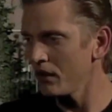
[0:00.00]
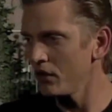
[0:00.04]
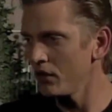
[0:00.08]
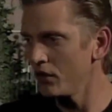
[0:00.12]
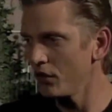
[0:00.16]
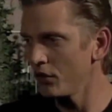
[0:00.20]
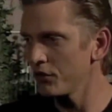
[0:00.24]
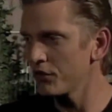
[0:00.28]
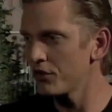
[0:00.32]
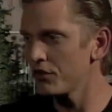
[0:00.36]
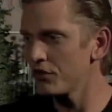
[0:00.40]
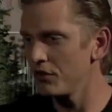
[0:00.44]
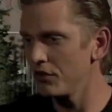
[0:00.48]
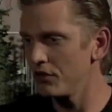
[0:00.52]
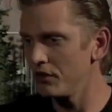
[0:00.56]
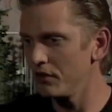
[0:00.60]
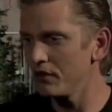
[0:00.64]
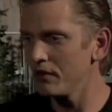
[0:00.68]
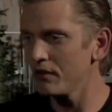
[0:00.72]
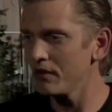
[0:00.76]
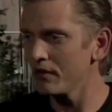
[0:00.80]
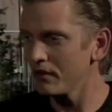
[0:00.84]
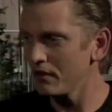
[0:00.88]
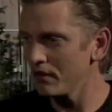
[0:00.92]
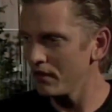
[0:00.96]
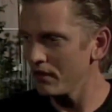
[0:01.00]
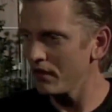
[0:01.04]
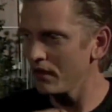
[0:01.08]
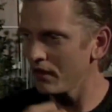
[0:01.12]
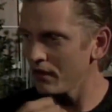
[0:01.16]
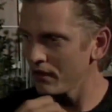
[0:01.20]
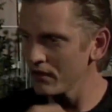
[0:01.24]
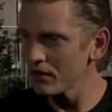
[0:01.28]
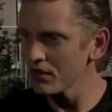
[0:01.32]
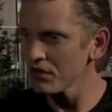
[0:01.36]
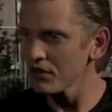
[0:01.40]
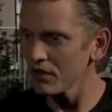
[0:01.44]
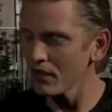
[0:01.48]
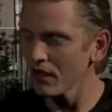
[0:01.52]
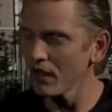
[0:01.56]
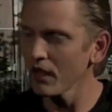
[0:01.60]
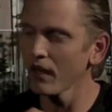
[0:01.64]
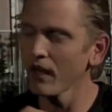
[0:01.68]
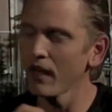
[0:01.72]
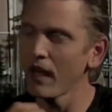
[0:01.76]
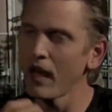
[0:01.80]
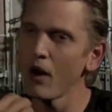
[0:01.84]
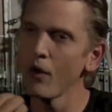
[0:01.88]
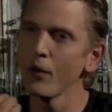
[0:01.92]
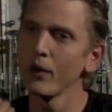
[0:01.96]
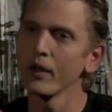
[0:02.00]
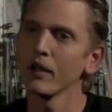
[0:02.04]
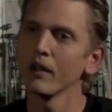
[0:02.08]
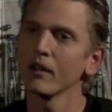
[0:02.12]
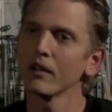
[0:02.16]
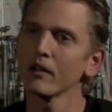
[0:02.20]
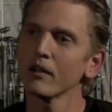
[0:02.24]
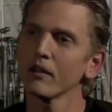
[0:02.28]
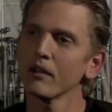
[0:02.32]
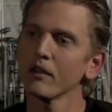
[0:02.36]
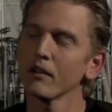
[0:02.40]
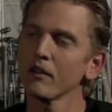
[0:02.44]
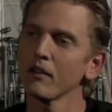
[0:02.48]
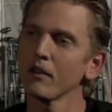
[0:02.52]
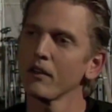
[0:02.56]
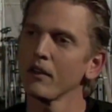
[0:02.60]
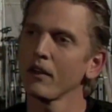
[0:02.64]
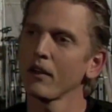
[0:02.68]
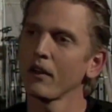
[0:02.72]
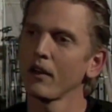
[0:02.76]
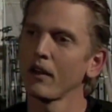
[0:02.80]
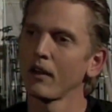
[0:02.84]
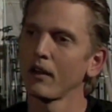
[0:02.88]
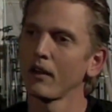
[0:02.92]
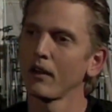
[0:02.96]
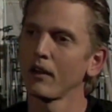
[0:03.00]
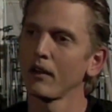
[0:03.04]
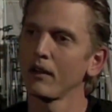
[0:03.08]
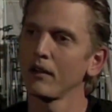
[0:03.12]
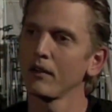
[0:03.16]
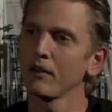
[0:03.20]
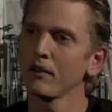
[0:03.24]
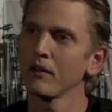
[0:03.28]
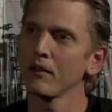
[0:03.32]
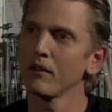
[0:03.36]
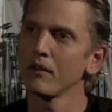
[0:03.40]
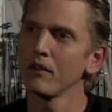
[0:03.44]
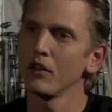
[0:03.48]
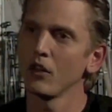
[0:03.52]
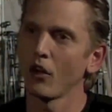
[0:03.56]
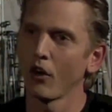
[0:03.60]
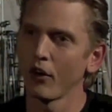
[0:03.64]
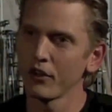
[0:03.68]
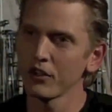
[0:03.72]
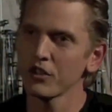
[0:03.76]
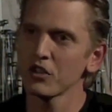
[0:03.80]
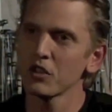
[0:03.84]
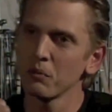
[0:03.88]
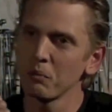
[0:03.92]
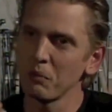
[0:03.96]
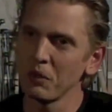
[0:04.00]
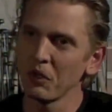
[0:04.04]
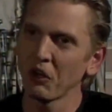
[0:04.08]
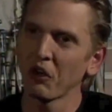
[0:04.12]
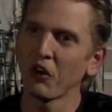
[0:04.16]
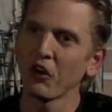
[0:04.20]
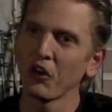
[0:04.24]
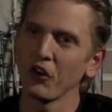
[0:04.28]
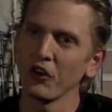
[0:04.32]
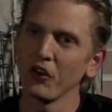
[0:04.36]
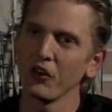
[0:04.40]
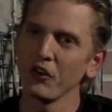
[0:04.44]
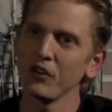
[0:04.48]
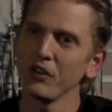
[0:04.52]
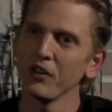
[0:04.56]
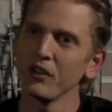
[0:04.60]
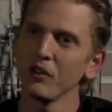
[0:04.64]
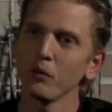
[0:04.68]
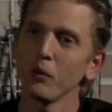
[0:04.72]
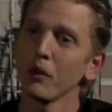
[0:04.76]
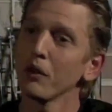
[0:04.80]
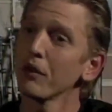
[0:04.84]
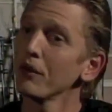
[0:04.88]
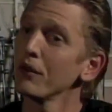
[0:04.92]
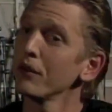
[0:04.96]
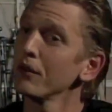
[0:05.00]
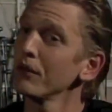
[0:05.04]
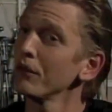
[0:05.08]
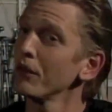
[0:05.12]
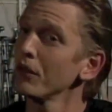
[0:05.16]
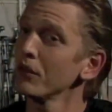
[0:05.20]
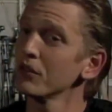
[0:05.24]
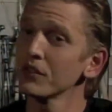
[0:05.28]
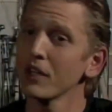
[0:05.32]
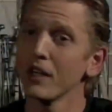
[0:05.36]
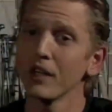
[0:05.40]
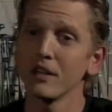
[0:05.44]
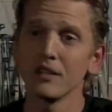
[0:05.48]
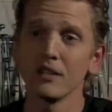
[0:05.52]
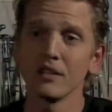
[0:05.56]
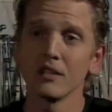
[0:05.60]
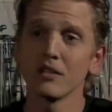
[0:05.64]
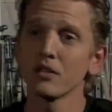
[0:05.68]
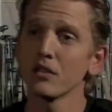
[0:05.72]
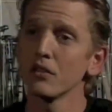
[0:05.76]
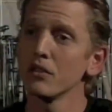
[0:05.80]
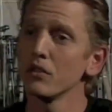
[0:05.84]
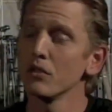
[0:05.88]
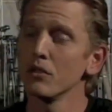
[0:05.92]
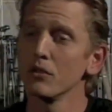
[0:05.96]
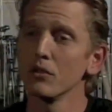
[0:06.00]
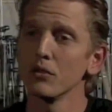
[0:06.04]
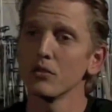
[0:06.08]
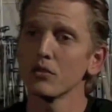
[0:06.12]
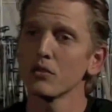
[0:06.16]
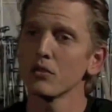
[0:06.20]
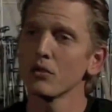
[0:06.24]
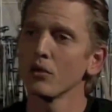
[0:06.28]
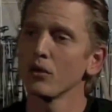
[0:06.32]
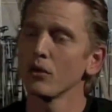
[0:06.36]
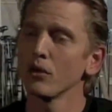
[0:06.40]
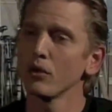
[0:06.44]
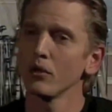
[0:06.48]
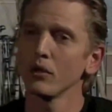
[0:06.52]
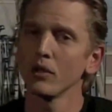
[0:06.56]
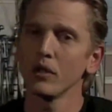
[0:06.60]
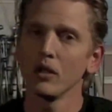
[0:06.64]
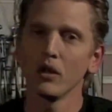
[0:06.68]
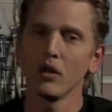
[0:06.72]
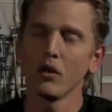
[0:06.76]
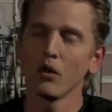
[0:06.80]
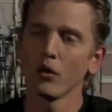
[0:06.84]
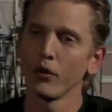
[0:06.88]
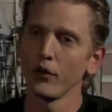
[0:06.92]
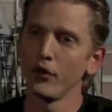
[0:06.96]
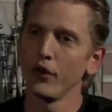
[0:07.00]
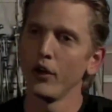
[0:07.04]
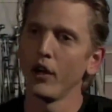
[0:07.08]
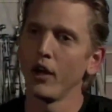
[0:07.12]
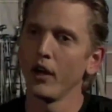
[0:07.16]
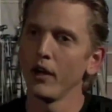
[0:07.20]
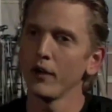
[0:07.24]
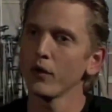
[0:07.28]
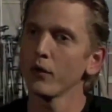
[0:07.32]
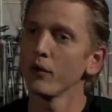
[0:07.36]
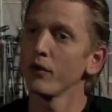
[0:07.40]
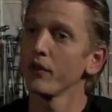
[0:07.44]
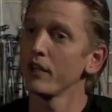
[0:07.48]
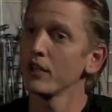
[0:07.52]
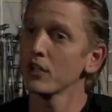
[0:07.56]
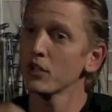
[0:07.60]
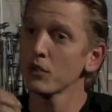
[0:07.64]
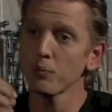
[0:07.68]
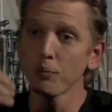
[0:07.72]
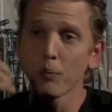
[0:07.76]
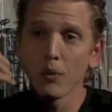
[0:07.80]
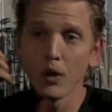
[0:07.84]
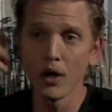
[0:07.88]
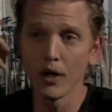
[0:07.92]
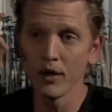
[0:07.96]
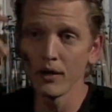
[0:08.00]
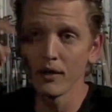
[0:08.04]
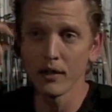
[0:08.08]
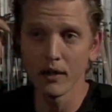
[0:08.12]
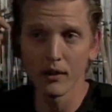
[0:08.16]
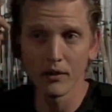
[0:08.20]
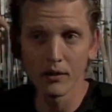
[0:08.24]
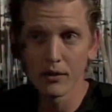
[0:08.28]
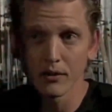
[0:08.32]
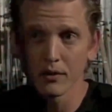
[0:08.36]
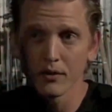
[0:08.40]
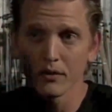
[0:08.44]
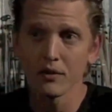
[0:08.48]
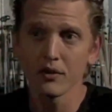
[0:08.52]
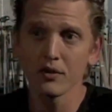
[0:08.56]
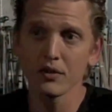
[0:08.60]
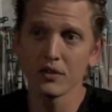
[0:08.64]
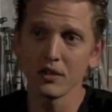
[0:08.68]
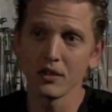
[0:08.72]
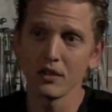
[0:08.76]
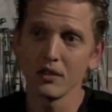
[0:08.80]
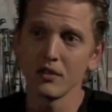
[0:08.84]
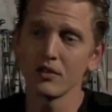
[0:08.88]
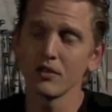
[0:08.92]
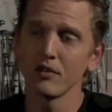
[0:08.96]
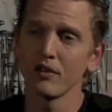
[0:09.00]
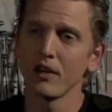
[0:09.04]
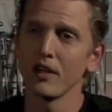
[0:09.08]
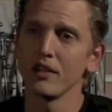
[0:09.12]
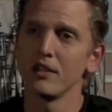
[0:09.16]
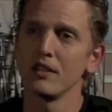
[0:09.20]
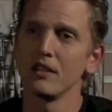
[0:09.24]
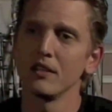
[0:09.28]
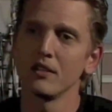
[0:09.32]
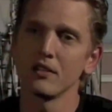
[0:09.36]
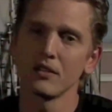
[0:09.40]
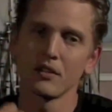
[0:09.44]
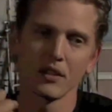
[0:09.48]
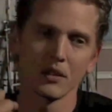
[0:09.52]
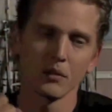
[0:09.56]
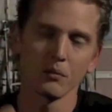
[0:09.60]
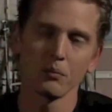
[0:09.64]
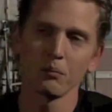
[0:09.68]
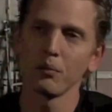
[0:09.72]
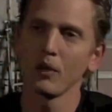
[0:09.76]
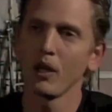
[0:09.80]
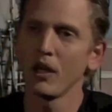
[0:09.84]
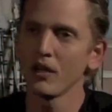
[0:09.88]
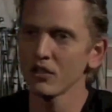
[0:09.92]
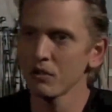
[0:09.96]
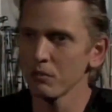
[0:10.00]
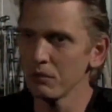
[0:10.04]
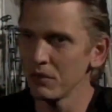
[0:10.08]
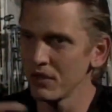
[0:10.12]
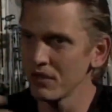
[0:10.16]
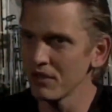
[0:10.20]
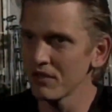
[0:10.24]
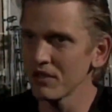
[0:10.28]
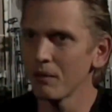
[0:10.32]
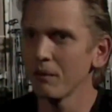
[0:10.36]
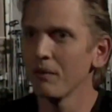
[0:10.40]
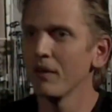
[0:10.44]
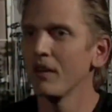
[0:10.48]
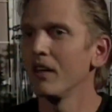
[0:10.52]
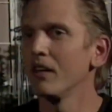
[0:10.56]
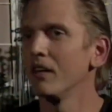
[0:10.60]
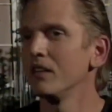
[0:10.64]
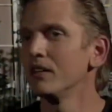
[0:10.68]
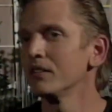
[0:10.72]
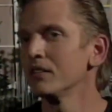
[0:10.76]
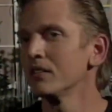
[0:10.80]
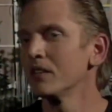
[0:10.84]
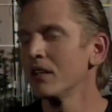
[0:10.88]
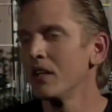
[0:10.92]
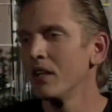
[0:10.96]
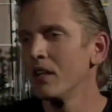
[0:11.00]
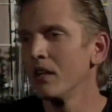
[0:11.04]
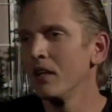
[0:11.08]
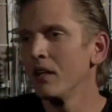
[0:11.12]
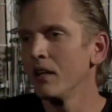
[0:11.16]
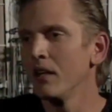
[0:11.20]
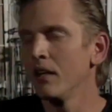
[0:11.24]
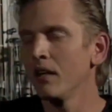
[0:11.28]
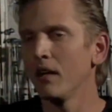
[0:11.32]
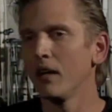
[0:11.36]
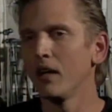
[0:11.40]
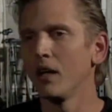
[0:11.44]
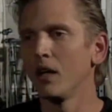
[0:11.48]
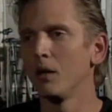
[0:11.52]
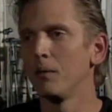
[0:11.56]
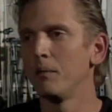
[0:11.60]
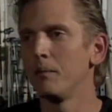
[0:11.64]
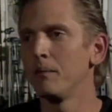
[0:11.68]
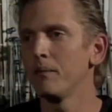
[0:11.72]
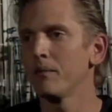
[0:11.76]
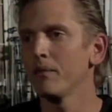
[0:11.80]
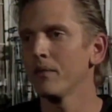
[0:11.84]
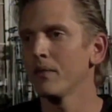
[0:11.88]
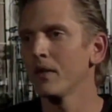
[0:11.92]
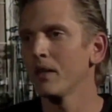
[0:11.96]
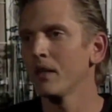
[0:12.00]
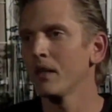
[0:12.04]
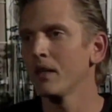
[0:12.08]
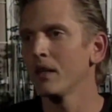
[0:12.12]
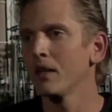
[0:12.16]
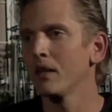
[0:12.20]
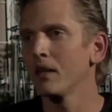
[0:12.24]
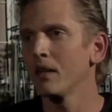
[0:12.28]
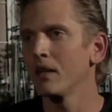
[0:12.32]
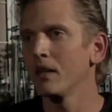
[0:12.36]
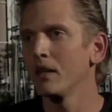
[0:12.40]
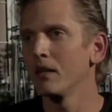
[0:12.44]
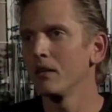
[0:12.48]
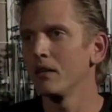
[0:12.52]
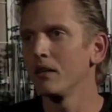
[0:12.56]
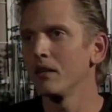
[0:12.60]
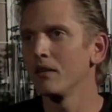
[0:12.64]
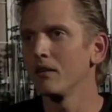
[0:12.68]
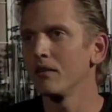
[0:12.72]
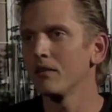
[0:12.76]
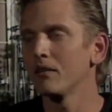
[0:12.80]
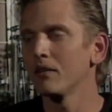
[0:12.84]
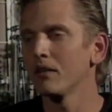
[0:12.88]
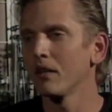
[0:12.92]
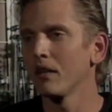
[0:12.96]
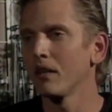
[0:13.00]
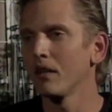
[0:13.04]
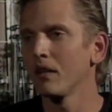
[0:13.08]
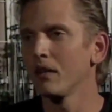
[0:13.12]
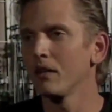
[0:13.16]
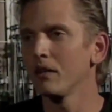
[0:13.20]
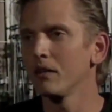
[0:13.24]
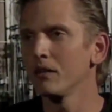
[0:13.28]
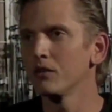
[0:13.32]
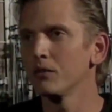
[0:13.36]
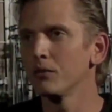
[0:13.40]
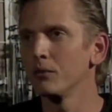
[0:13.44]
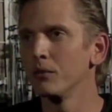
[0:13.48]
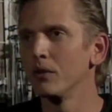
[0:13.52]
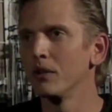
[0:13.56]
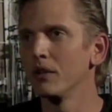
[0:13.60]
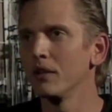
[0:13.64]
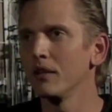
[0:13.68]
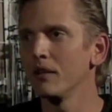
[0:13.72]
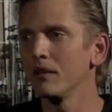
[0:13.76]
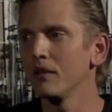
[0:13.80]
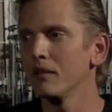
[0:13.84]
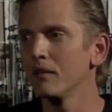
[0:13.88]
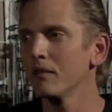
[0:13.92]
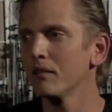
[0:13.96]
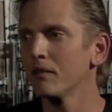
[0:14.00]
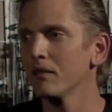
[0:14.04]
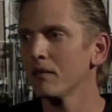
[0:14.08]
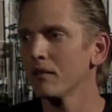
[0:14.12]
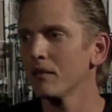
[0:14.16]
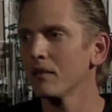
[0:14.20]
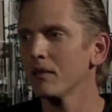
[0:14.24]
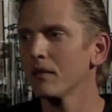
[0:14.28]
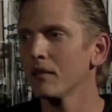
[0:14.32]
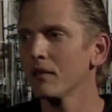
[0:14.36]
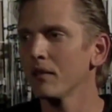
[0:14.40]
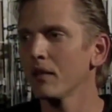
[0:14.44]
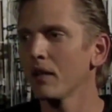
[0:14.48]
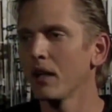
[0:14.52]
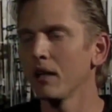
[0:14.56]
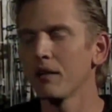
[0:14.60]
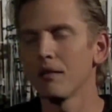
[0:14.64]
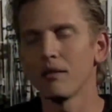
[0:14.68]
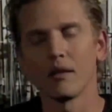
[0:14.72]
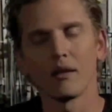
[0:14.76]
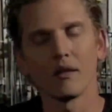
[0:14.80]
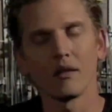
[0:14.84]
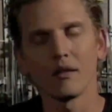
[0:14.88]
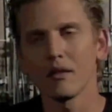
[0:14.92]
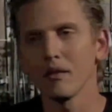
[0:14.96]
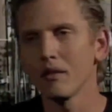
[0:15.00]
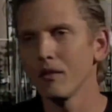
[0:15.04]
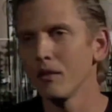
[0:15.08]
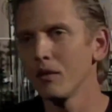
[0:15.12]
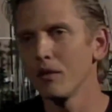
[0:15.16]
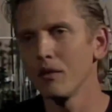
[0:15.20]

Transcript: you know, just allowing. Uh, the artist to be heard, whether those ideas are used or, or not, or they spawn other seeds of ideas that blossom into something else. Um, it it uh, is really, I think,